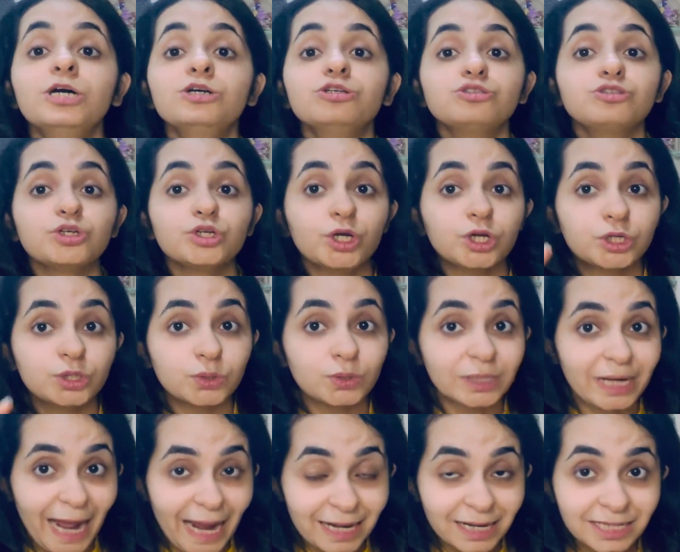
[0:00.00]
So your
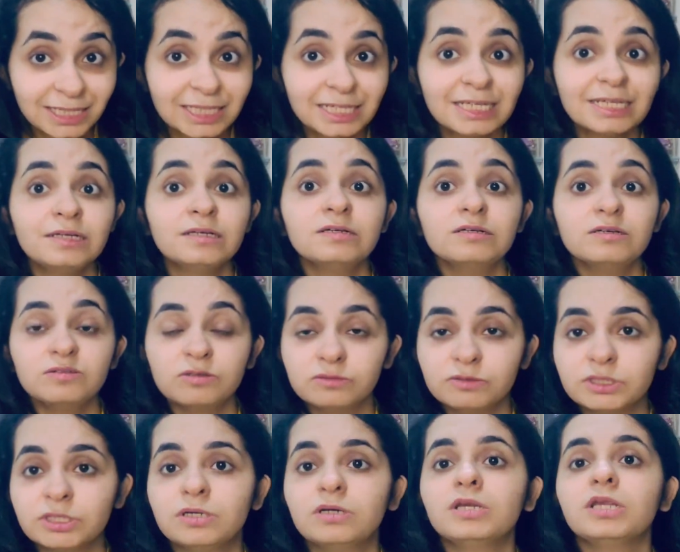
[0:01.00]
tonality
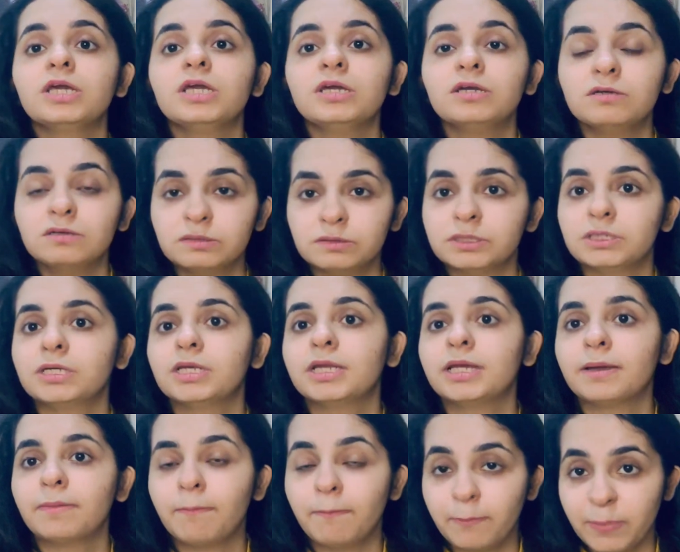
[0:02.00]

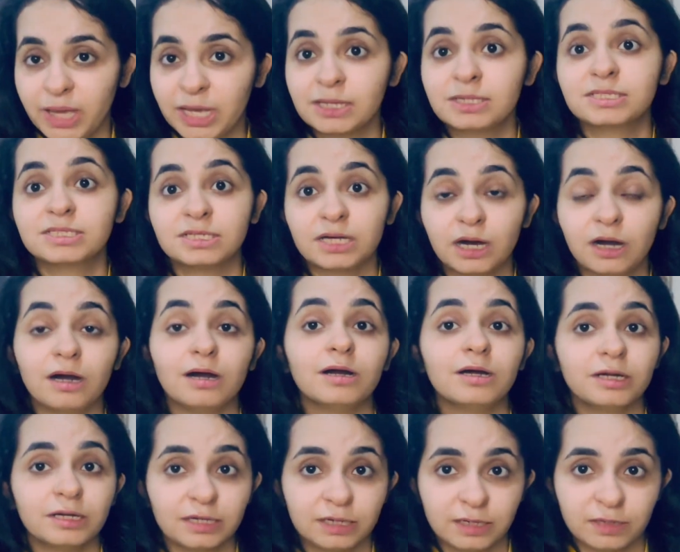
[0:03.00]
really makes a
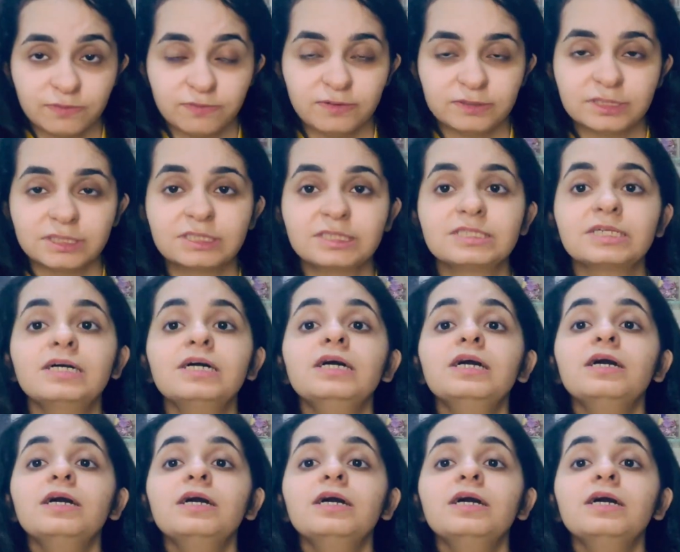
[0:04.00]
difference.